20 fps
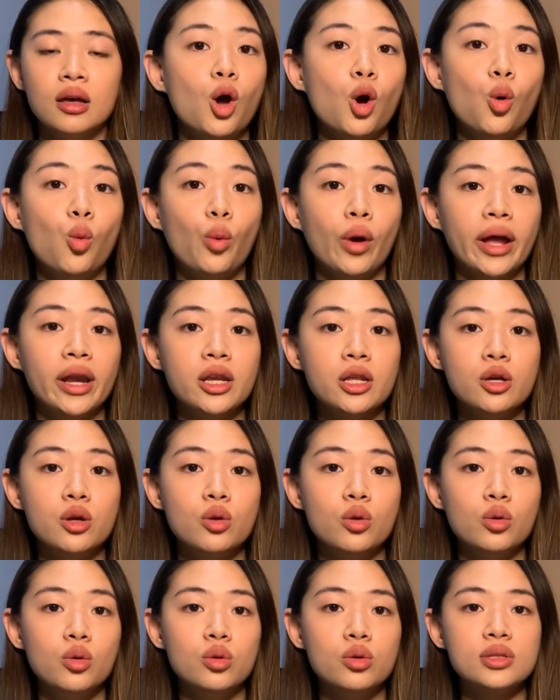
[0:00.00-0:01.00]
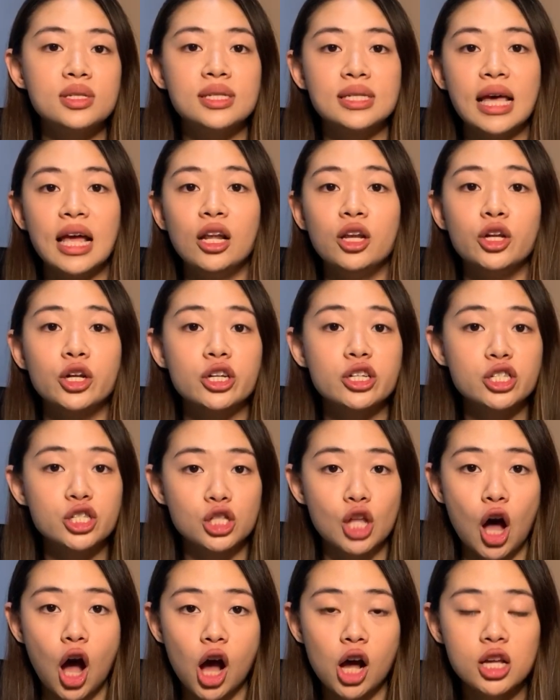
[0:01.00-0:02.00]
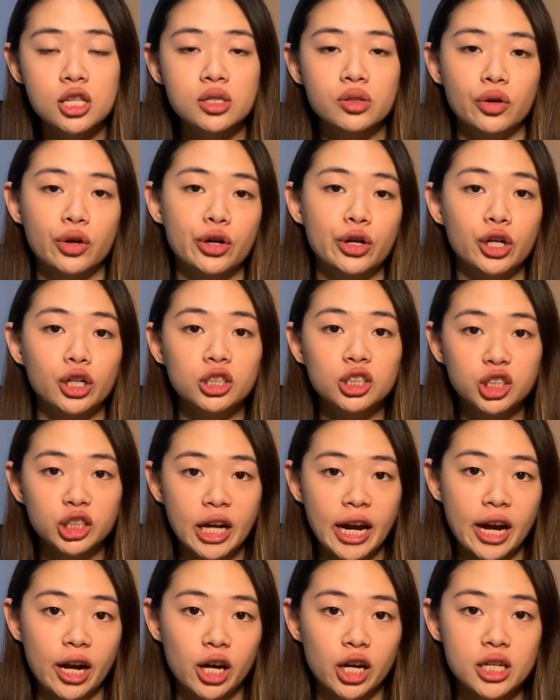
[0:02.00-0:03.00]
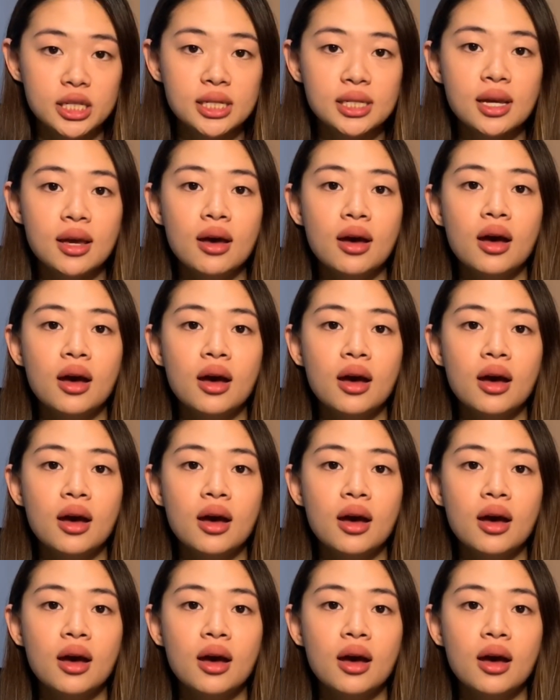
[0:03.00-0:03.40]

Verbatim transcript: When you sell your stocks or your shares